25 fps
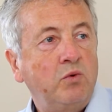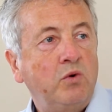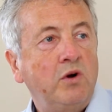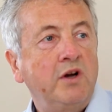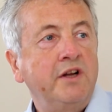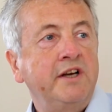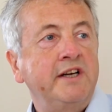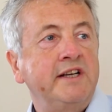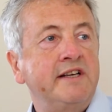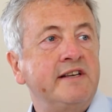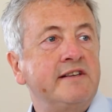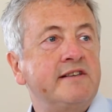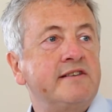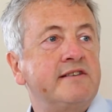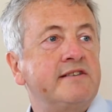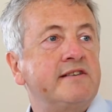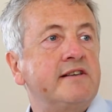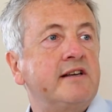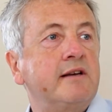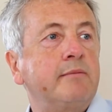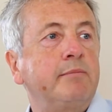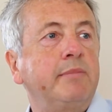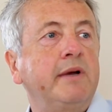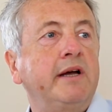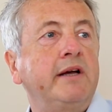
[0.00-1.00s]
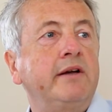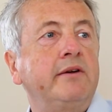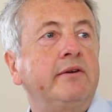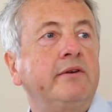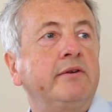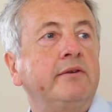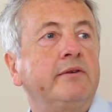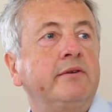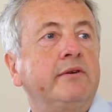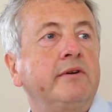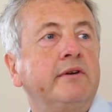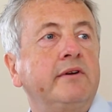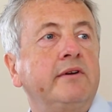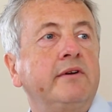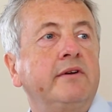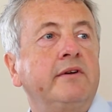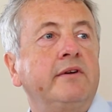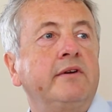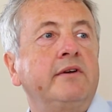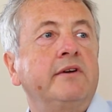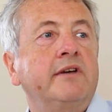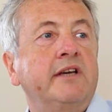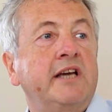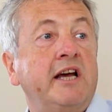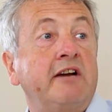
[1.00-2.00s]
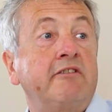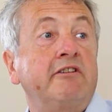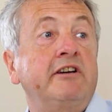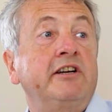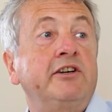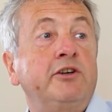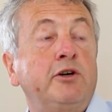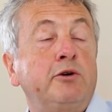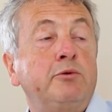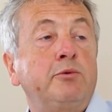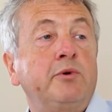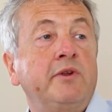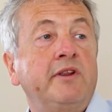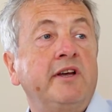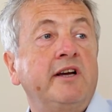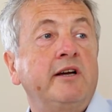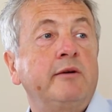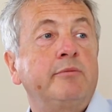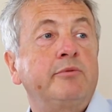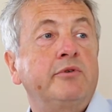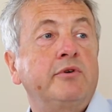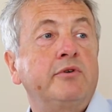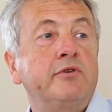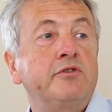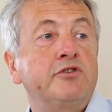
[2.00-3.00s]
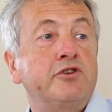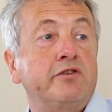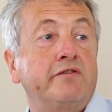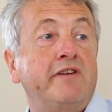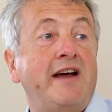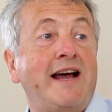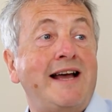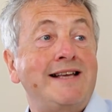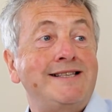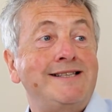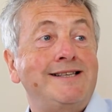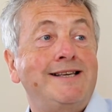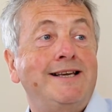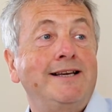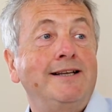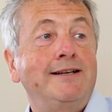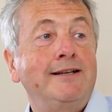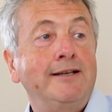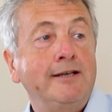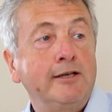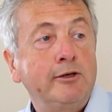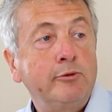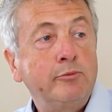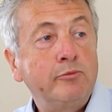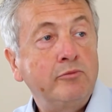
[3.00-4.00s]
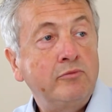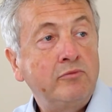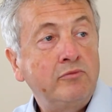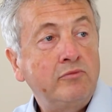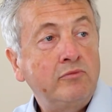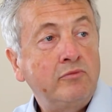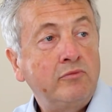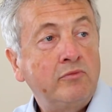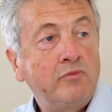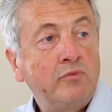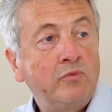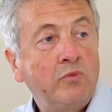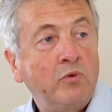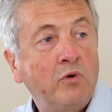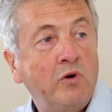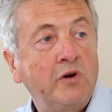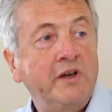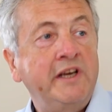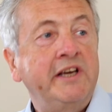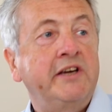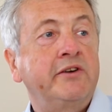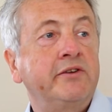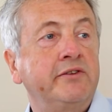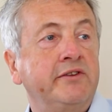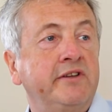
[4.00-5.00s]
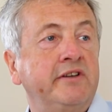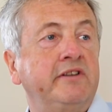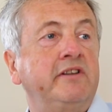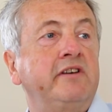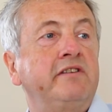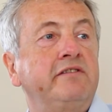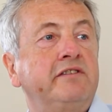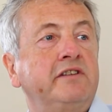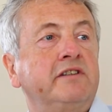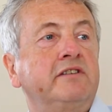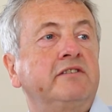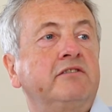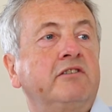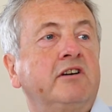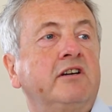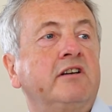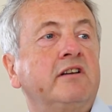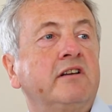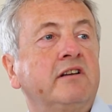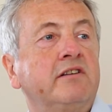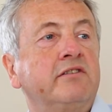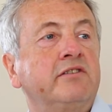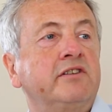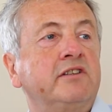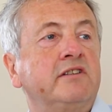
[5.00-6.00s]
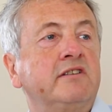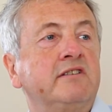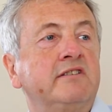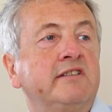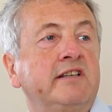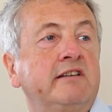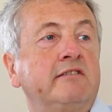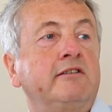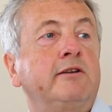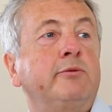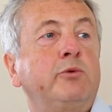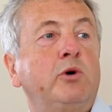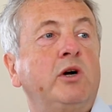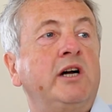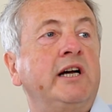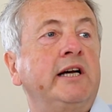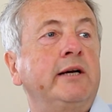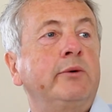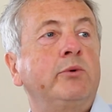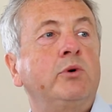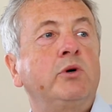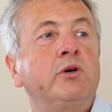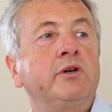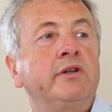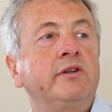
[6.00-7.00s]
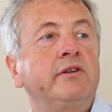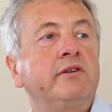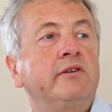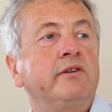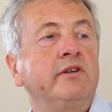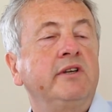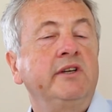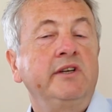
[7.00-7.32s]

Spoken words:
One is about carrying on with that approach of asking him what he could deliver rather than telling him what I want.